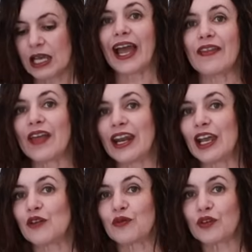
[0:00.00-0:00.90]
and then
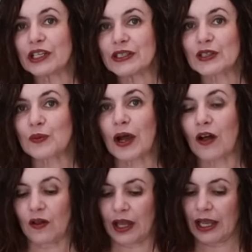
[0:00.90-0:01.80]
it freezes
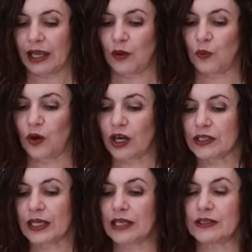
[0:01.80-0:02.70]
well and it
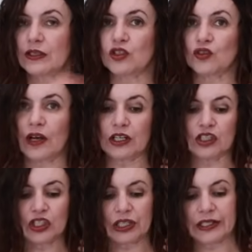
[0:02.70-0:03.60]
works as shredded
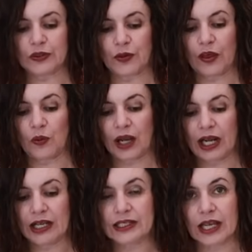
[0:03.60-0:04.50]
cheese without
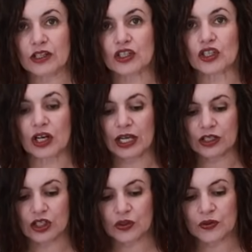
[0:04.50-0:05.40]
any texture
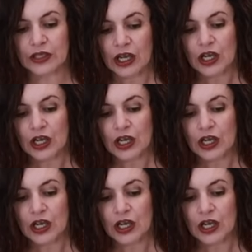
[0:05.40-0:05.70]
issues.